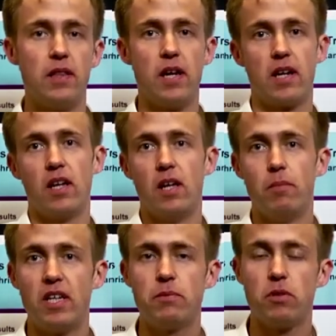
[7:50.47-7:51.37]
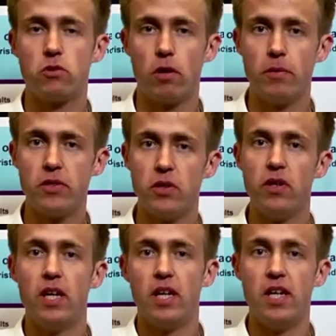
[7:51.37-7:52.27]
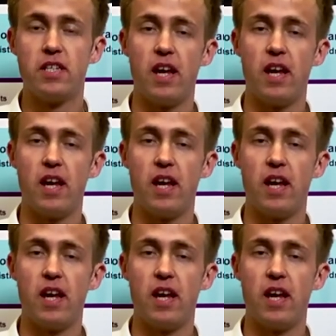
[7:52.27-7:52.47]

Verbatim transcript: that mass spectrometry is